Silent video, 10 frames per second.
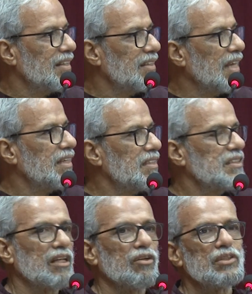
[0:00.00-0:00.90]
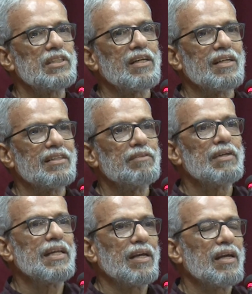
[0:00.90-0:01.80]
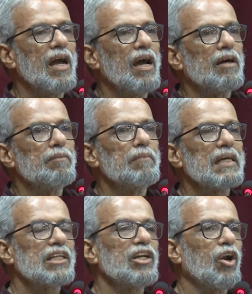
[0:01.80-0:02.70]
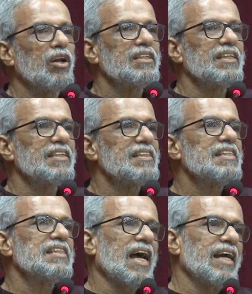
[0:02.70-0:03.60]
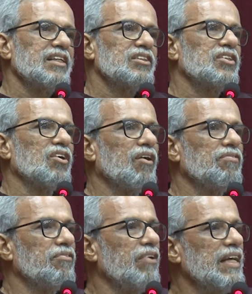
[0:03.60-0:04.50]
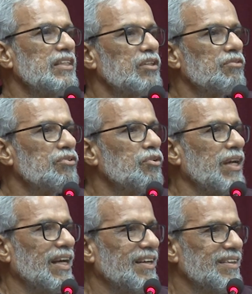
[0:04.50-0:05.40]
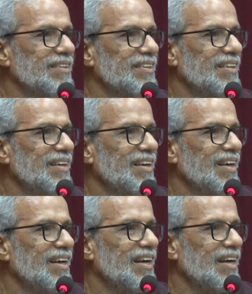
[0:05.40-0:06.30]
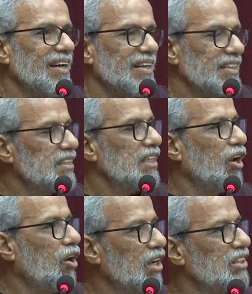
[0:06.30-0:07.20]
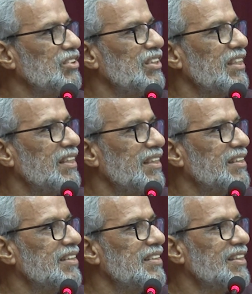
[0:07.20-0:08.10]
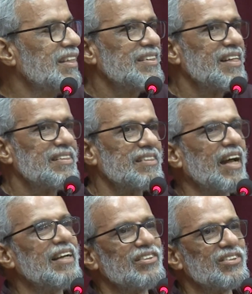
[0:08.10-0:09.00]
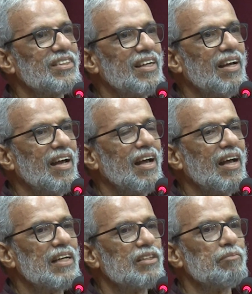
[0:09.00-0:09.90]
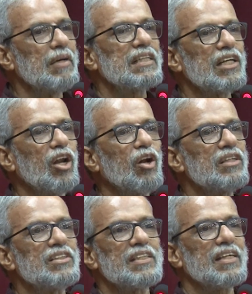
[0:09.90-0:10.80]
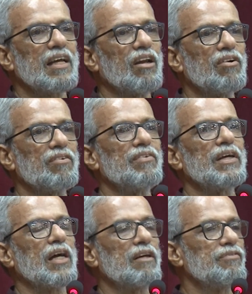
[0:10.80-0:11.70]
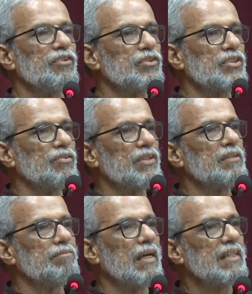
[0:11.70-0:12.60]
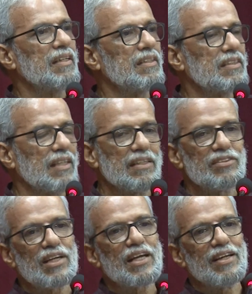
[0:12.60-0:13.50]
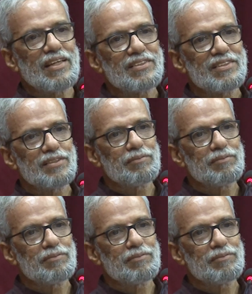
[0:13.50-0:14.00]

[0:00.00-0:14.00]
That is logically the meaning. Methodology is the science of ways of doing. It's a knowledge, it is science. The methodology cannot be confused with methods and techniques.